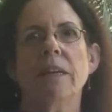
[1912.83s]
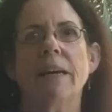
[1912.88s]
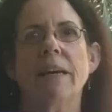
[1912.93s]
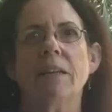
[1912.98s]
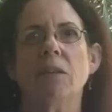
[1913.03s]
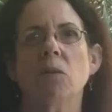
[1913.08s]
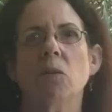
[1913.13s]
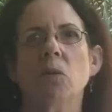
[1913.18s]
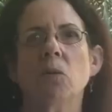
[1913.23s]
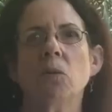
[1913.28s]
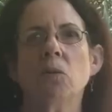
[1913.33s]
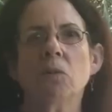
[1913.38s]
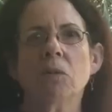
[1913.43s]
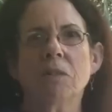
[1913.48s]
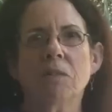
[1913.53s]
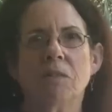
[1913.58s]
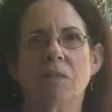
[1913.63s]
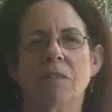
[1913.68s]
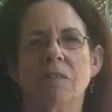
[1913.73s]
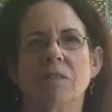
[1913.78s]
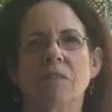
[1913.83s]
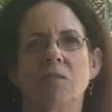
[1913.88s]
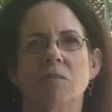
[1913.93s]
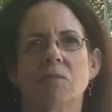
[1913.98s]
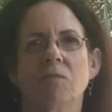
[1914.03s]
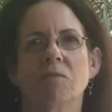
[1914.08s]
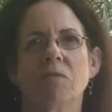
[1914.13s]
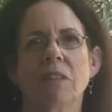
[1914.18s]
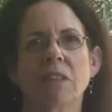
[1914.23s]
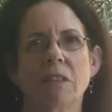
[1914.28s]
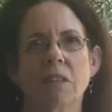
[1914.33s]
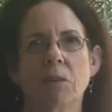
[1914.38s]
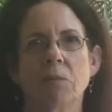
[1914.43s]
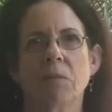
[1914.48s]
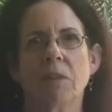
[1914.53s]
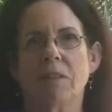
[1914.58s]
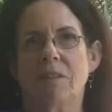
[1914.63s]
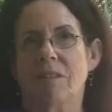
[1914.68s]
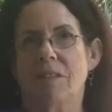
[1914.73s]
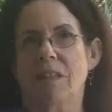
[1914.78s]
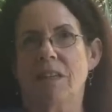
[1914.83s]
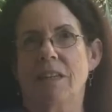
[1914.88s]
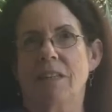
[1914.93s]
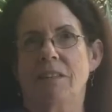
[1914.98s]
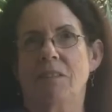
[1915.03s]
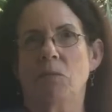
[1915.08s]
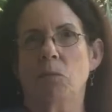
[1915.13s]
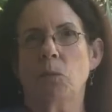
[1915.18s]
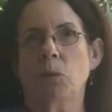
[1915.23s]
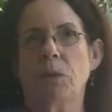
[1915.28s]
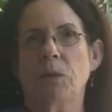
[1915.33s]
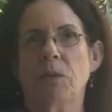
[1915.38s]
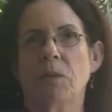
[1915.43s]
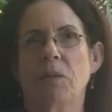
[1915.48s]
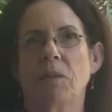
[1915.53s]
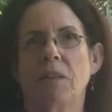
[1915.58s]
And all of us really resonate with